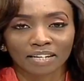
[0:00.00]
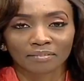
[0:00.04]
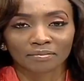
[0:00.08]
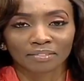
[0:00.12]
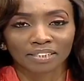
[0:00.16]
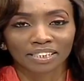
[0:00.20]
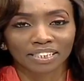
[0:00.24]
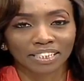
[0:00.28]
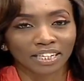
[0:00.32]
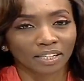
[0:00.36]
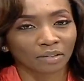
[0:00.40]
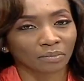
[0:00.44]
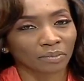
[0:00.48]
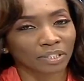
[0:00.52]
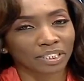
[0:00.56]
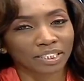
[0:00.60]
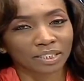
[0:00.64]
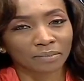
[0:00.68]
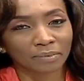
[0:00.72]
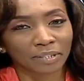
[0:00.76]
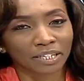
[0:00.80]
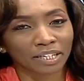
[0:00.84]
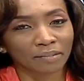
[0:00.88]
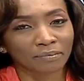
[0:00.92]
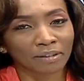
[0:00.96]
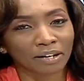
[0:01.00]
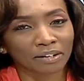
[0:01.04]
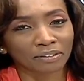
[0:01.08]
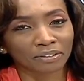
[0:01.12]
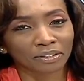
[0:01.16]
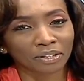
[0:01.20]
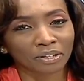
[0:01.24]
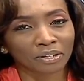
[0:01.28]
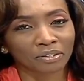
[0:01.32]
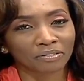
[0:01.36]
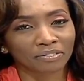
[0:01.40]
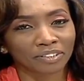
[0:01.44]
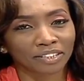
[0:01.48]
times can we speak
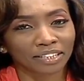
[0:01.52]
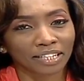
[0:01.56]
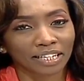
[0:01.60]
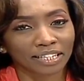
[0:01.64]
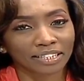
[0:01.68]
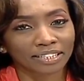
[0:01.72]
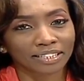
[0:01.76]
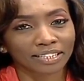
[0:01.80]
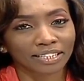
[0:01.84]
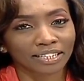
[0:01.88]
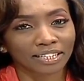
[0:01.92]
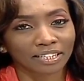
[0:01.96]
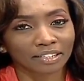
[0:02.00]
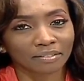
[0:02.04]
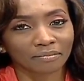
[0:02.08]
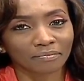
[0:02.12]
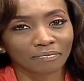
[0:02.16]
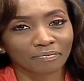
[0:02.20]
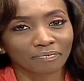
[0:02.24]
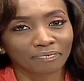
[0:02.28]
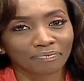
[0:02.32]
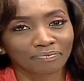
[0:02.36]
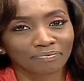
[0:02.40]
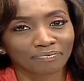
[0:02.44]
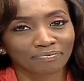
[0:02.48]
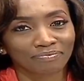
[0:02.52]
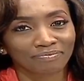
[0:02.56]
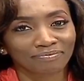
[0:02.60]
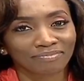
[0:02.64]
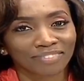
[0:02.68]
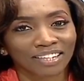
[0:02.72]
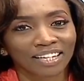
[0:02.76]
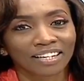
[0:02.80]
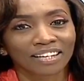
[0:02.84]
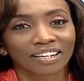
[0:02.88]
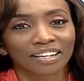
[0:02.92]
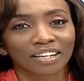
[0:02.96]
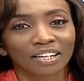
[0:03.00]
about COVID 19?
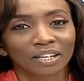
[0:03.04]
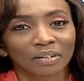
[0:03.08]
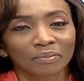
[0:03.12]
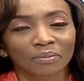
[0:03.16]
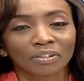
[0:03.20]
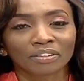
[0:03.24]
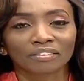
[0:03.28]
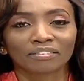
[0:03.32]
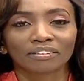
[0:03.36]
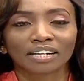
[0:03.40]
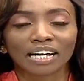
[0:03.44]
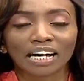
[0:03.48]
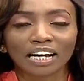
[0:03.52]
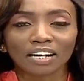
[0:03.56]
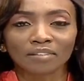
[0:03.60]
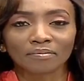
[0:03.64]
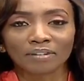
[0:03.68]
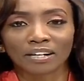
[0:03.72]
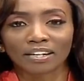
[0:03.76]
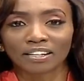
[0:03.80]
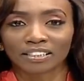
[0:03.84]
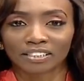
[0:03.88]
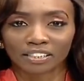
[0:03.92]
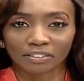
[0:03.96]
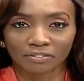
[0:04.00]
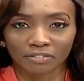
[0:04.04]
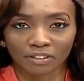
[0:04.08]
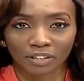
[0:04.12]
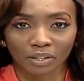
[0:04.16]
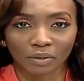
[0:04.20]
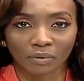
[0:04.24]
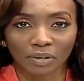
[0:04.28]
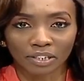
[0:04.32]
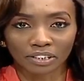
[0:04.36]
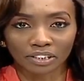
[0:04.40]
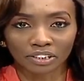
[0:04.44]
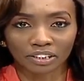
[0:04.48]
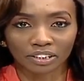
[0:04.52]
Well, how about a
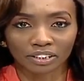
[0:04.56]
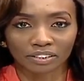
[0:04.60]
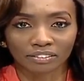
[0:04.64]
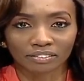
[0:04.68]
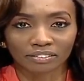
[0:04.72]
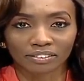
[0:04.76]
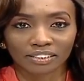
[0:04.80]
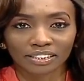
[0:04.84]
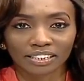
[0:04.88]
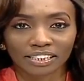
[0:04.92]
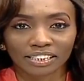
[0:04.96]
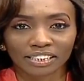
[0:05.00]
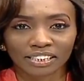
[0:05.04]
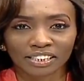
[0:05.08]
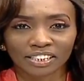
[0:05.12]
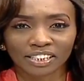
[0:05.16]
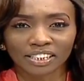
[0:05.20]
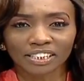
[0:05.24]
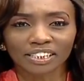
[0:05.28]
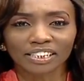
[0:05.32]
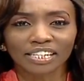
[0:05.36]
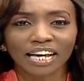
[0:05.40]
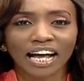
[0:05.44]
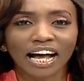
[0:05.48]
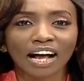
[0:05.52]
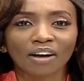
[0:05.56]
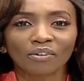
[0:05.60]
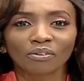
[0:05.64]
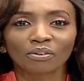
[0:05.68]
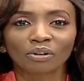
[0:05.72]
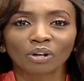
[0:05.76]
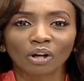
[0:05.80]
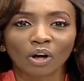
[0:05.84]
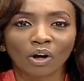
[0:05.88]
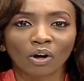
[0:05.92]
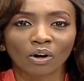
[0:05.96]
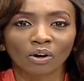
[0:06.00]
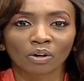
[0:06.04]
different question? Just how
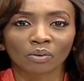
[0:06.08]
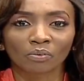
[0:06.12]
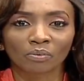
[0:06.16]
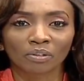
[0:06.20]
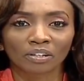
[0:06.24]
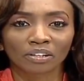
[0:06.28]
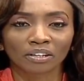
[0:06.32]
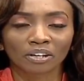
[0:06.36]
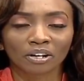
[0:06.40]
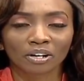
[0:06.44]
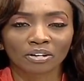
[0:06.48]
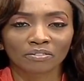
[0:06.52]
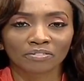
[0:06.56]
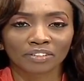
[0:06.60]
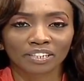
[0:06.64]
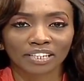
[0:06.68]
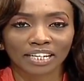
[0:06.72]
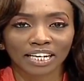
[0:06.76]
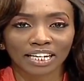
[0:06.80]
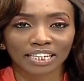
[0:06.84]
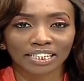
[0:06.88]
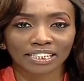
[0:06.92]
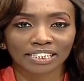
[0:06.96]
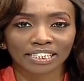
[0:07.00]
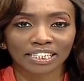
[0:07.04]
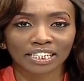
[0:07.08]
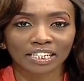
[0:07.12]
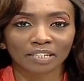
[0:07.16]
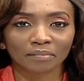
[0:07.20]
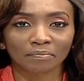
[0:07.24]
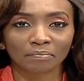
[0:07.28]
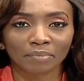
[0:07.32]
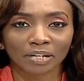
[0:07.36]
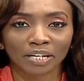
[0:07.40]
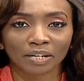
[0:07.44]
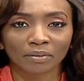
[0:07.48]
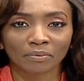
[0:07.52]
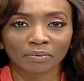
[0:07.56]
long will COVID
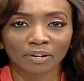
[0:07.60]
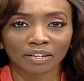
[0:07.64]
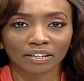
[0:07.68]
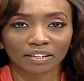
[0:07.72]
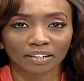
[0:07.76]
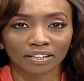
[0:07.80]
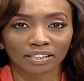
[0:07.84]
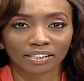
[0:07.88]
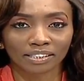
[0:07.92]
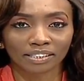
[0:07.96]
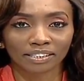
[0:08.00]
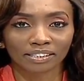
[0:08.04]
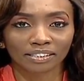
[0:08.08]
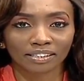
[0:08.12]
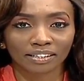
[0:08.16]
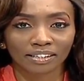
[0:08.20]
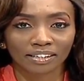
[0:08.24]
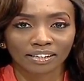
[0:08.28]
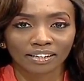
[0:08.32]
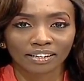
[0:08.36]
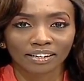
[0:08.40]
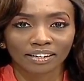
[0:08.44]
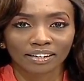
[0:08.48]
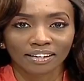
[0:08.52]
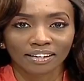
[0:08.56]
19 be with us?